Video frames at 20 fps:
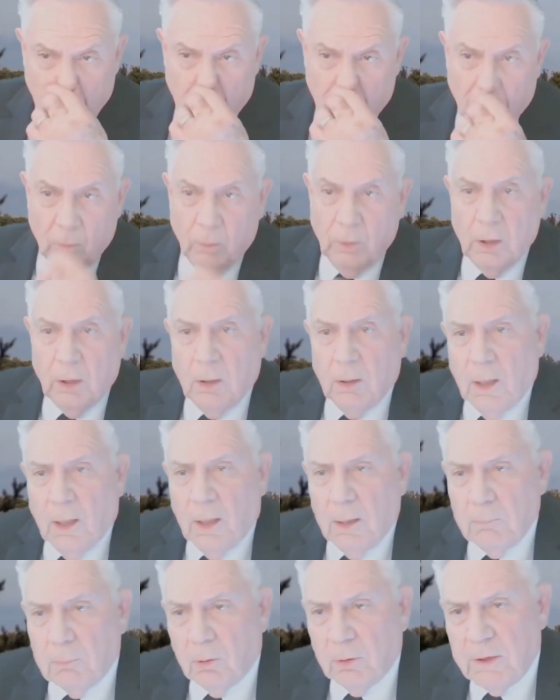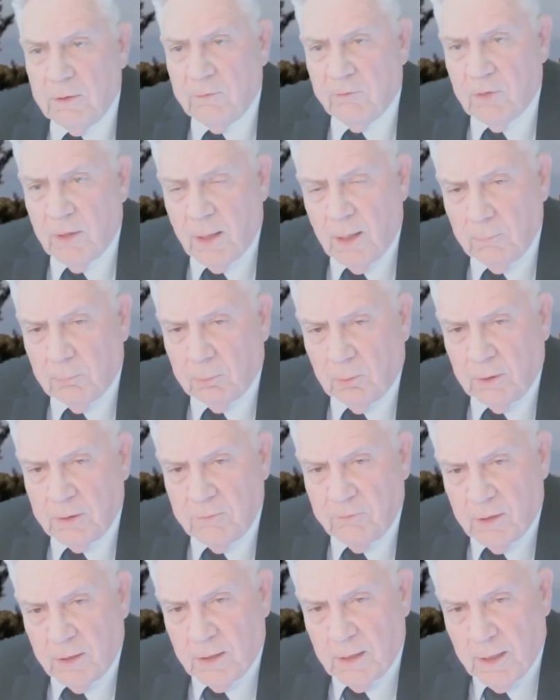Well, I believe I
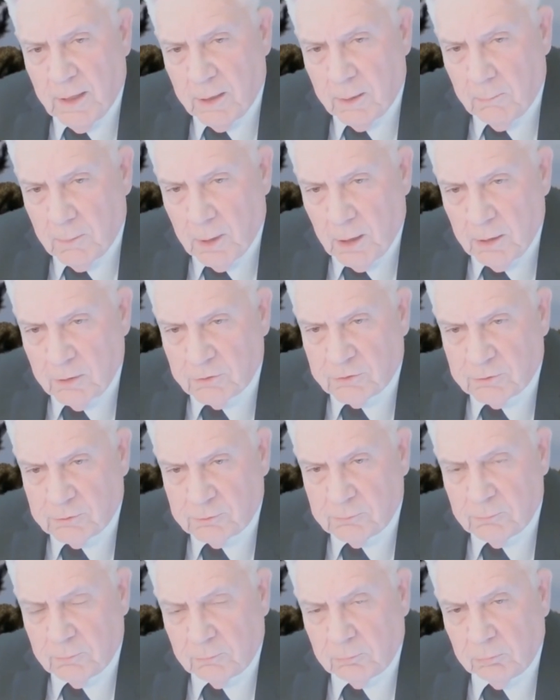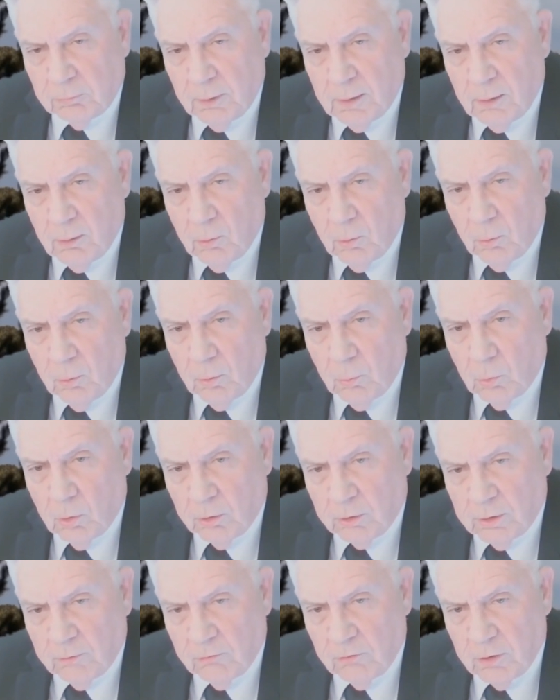believe that Adamites were
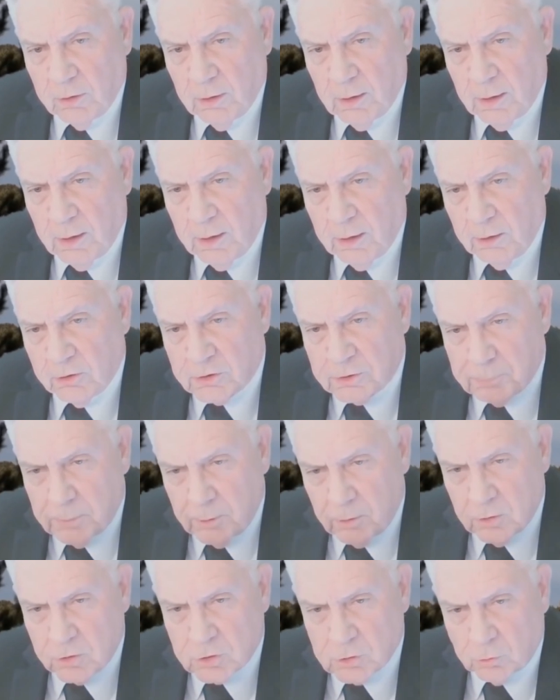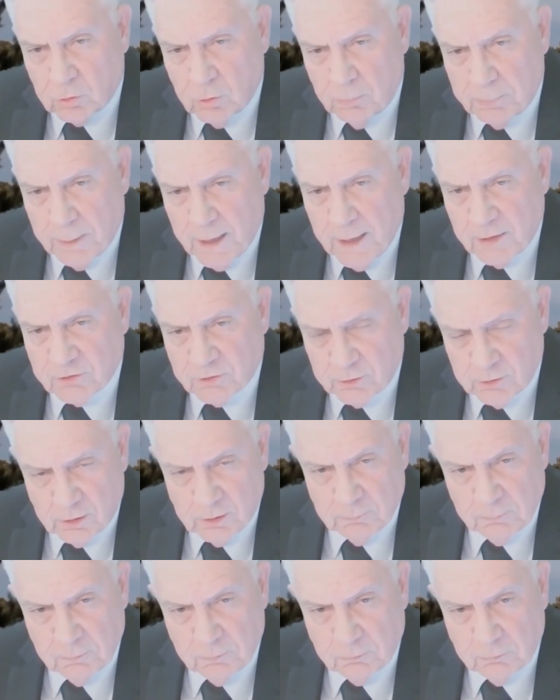given a spiritual capacity
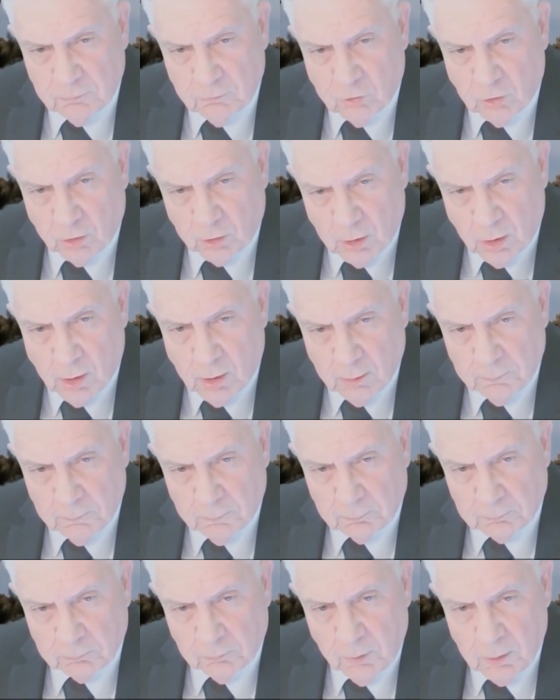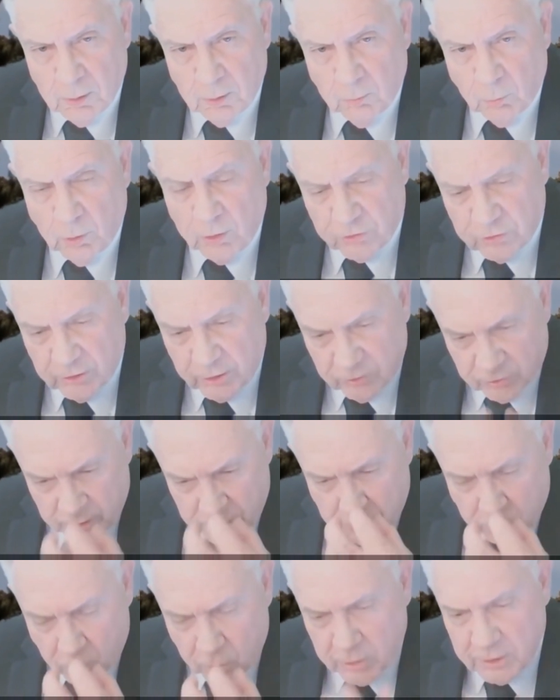for God. When it says
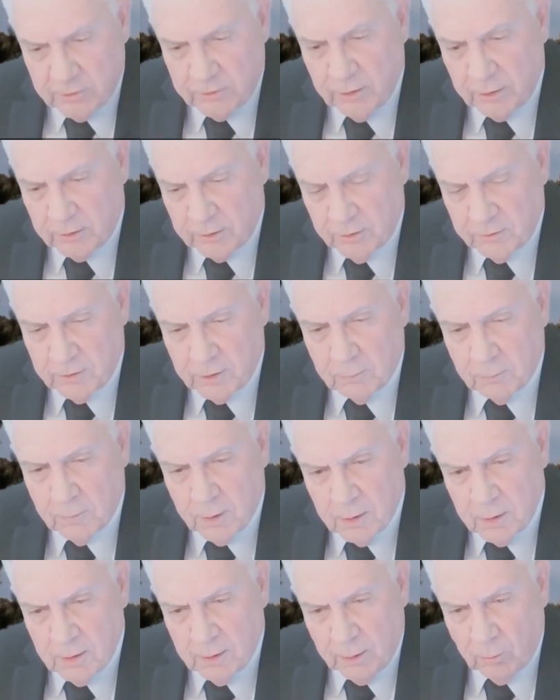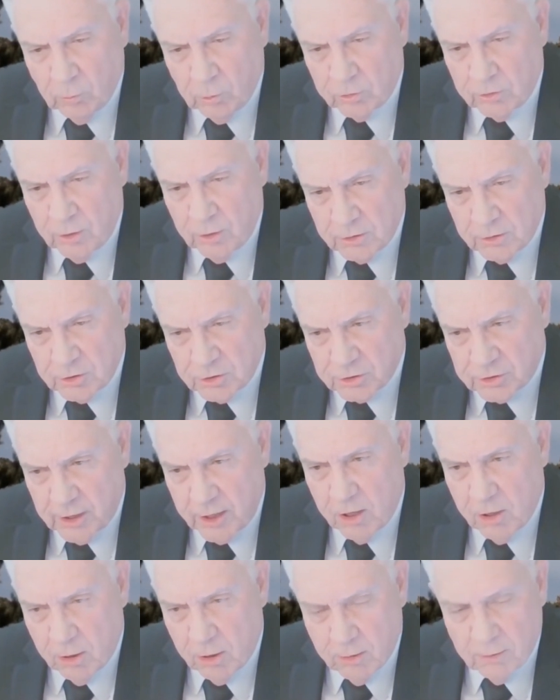He breathed into them, that was just
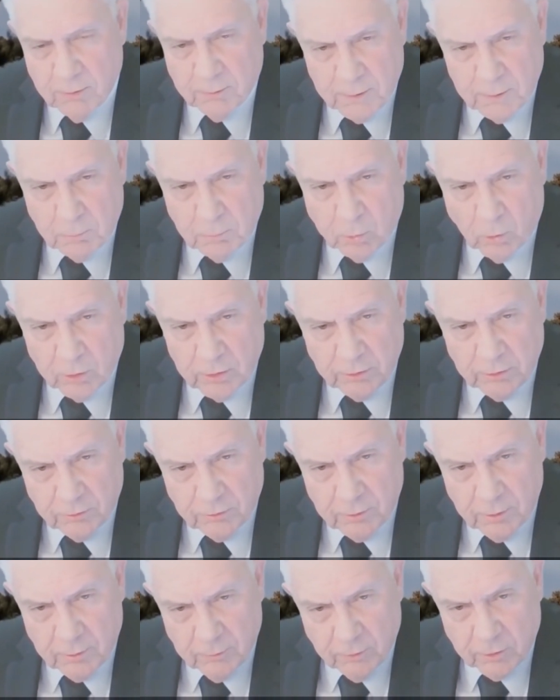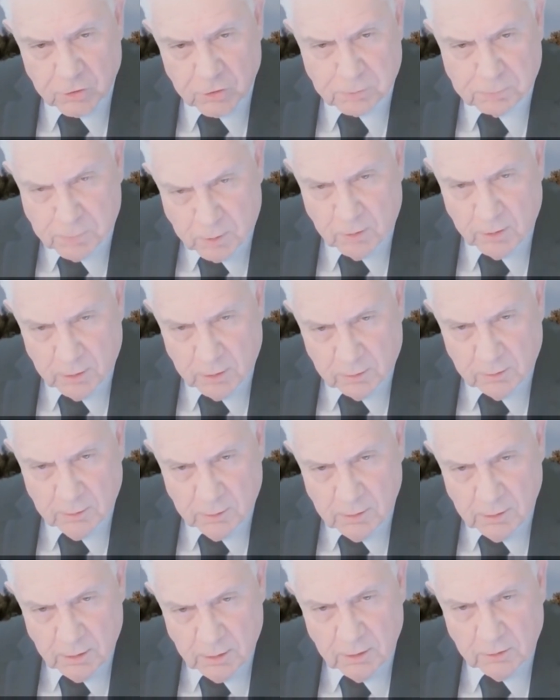air; He breathed the Spirit
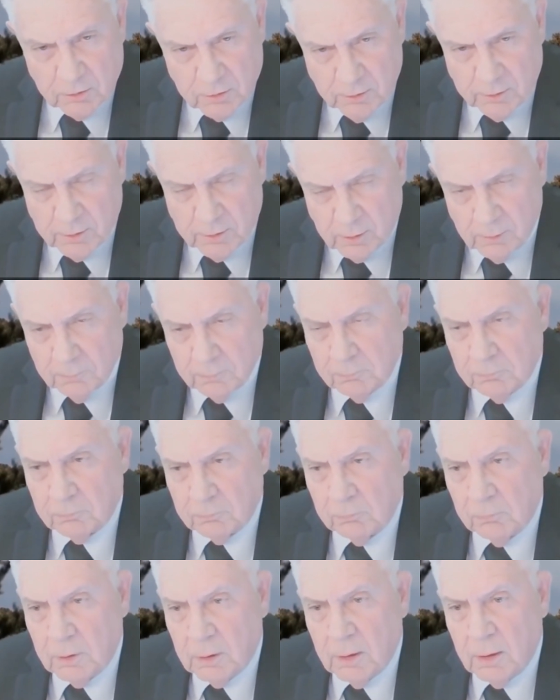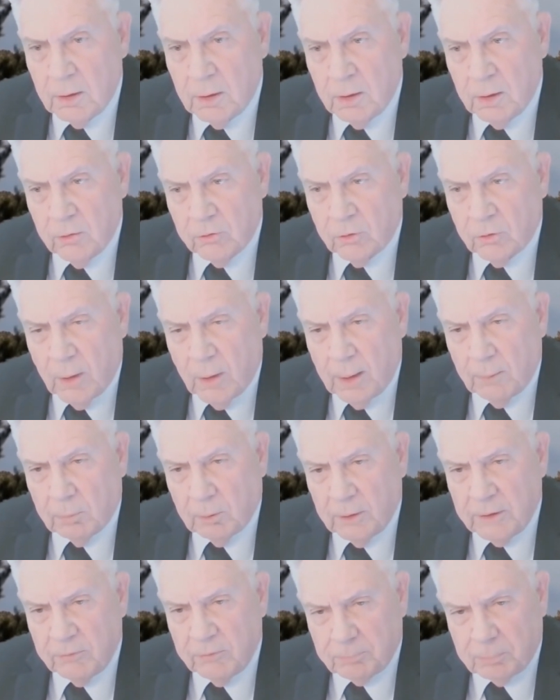into them. Right. So I
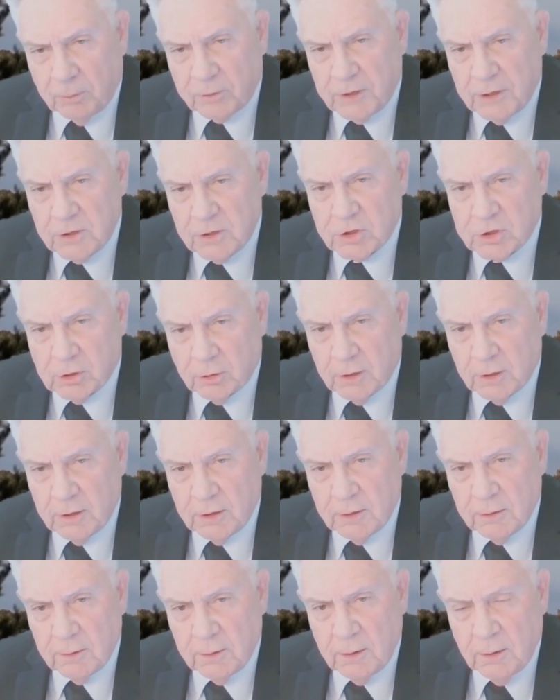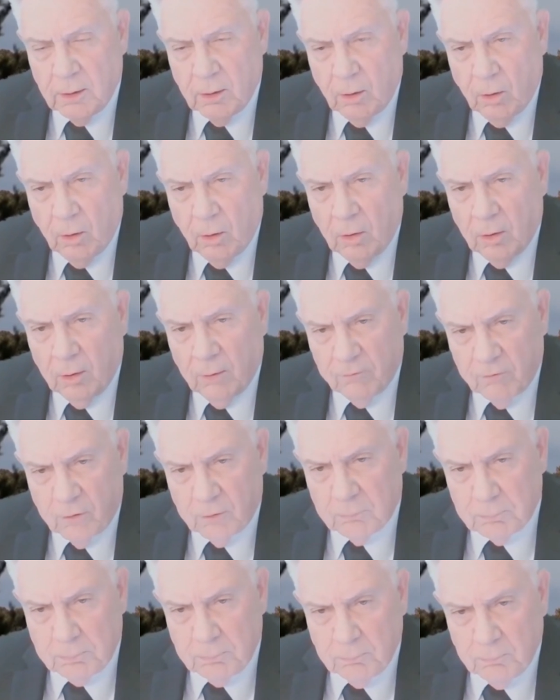believe potentially all of
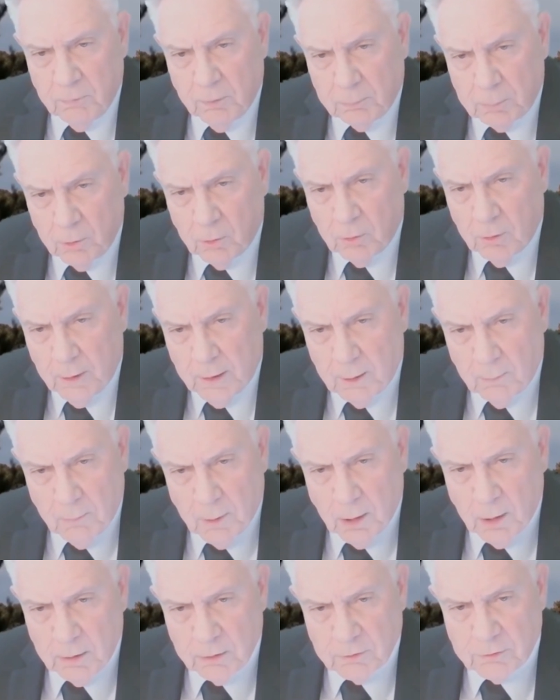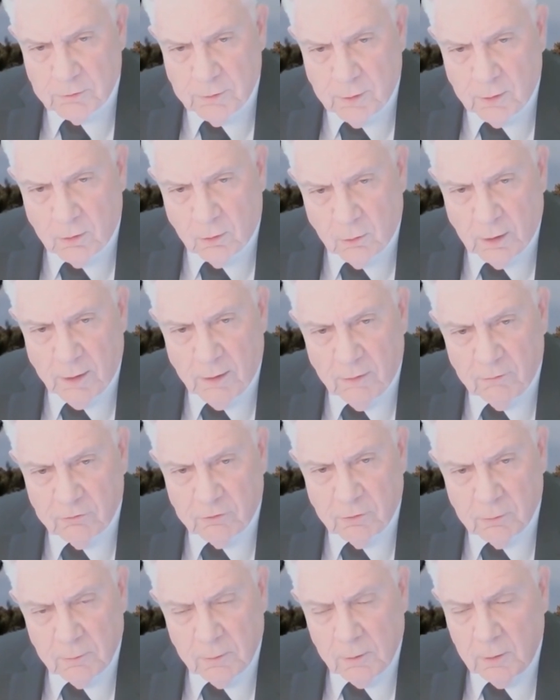the the pure Adamites that are
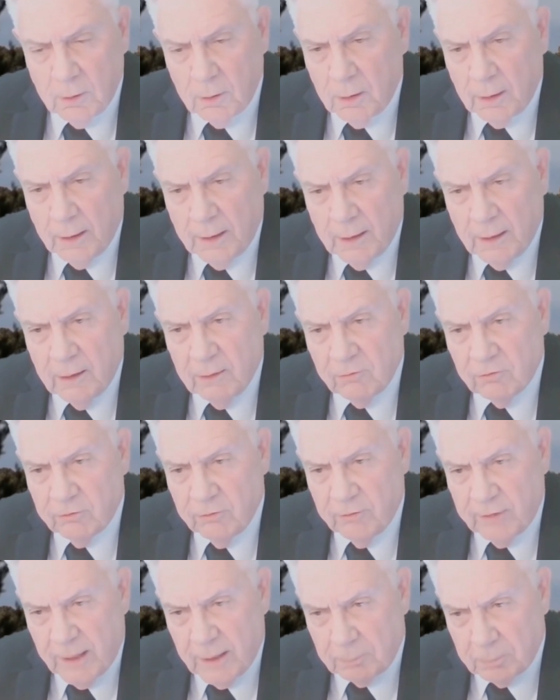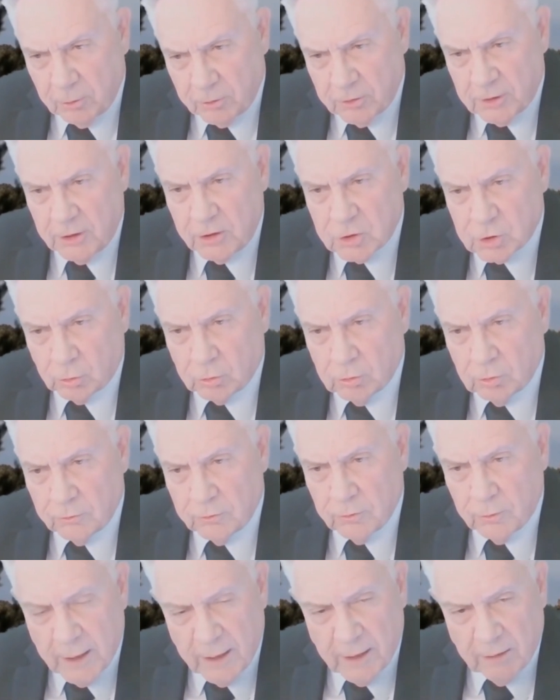left have that potential
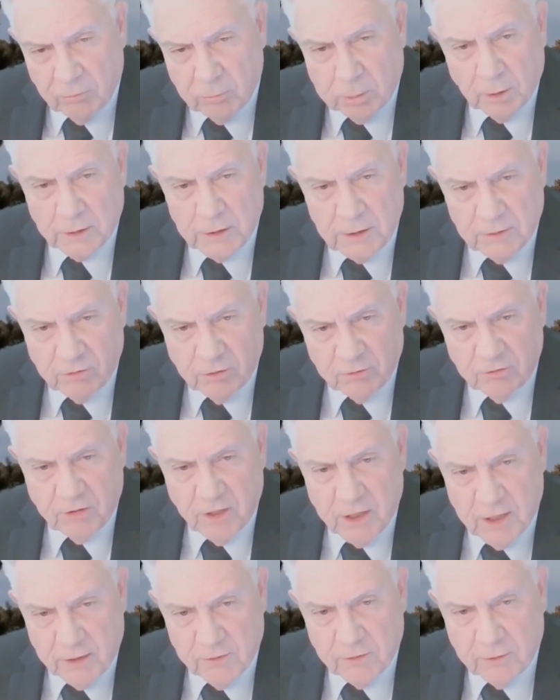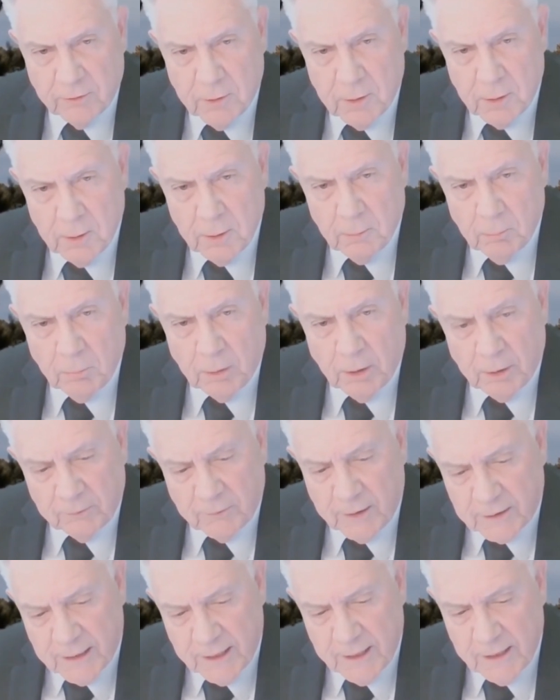to have belief and faith, but
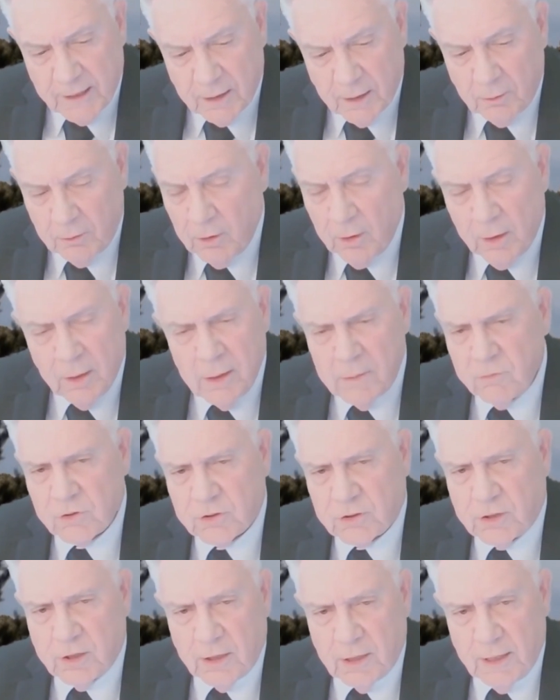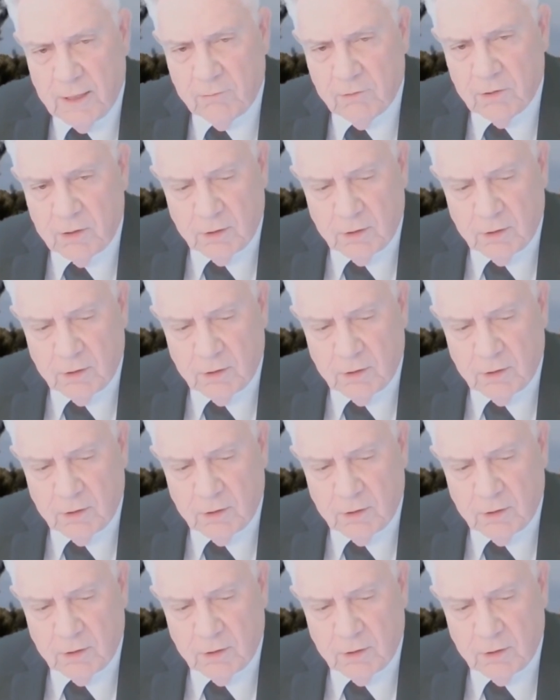they cannot. None of us can have it